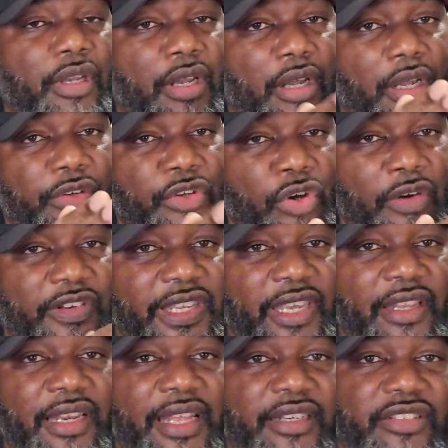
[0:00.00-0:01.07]
North
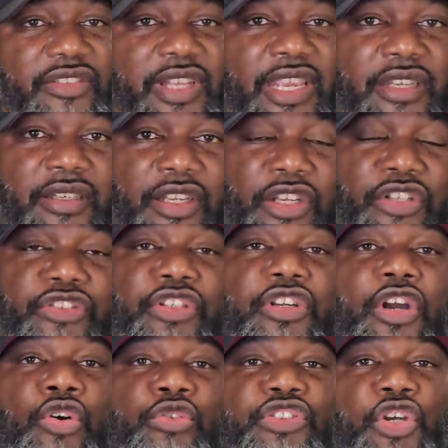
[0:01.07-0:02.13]
Carolina State to
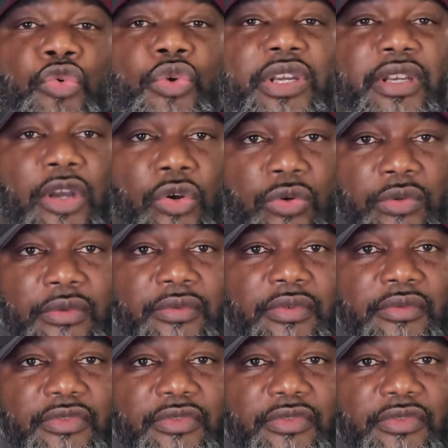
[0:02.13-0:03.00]
go 2-0